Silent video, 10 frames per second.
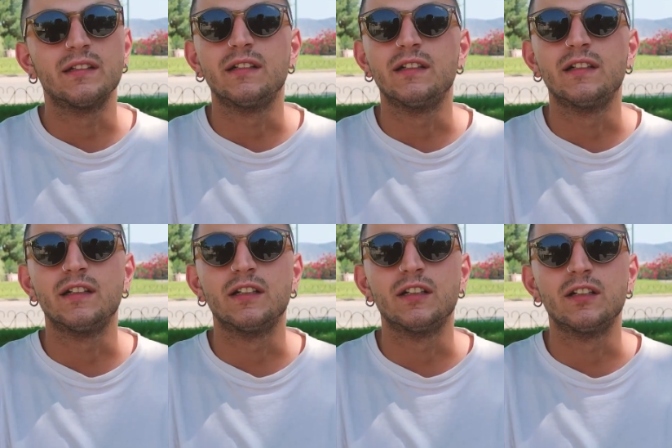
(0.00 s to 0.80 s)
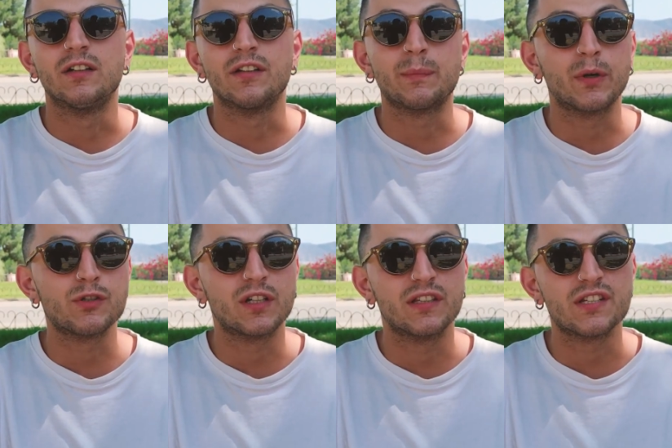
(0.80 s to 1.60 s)
the
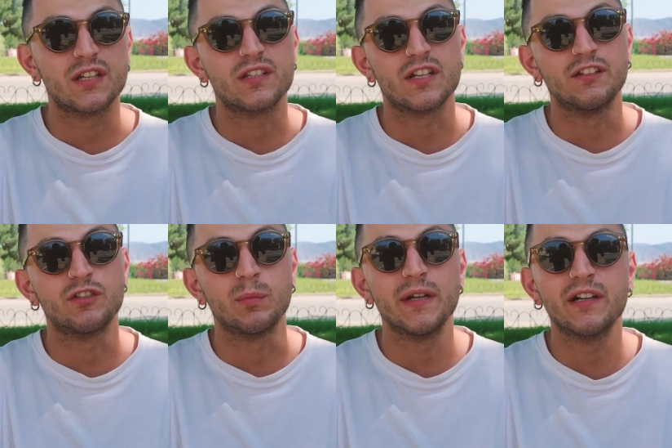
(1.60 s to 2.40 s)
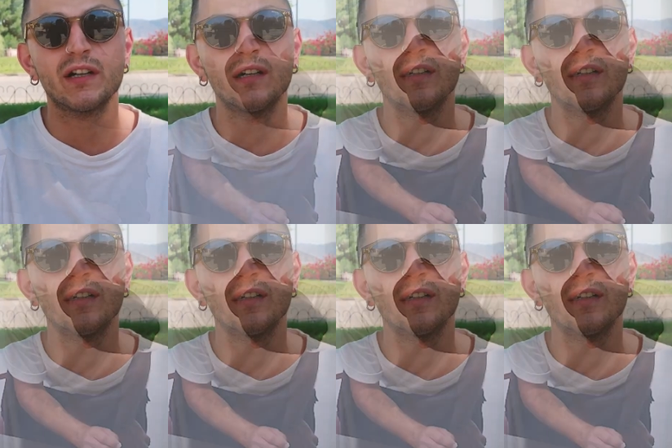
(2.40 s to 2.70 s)
project is at Santomera,